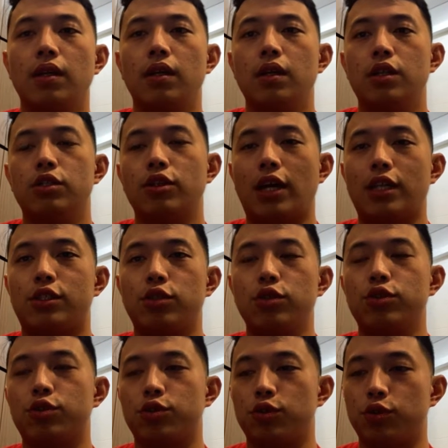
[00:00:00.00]
So guys,
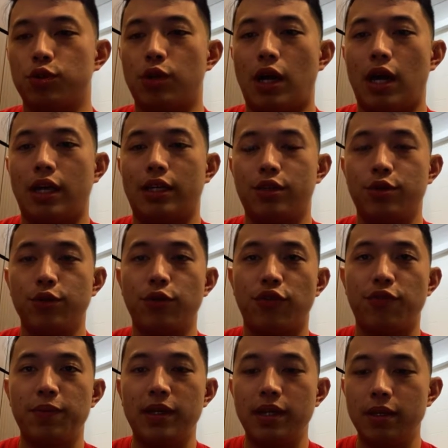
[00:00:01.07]
those who are still with
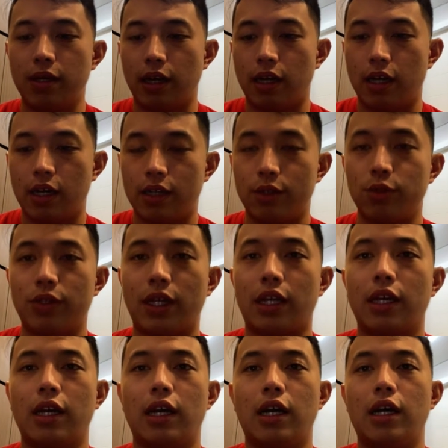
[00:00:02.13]
me,
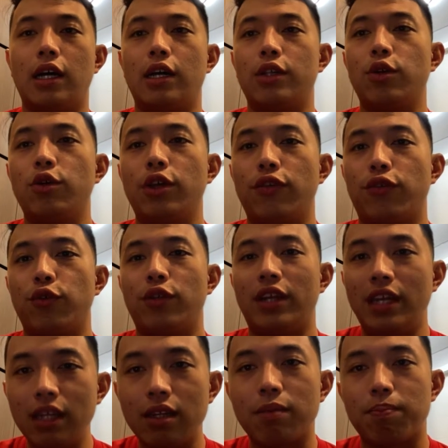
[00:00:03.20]
though if you
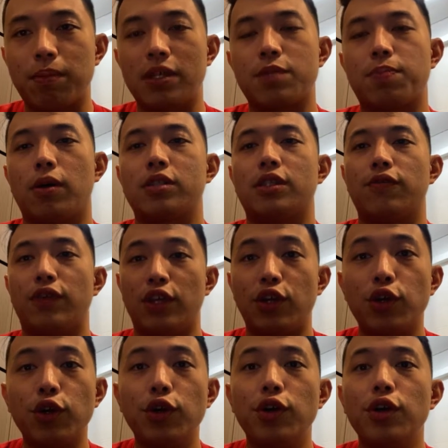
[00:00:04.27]
need, please pause the
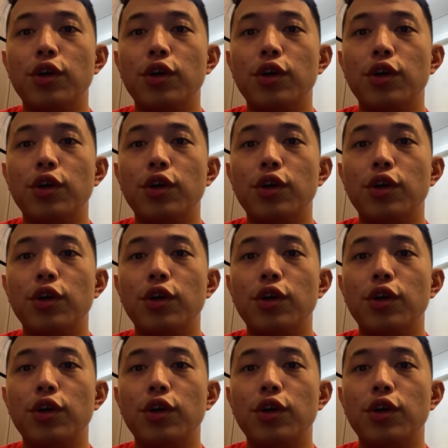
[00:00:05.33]
video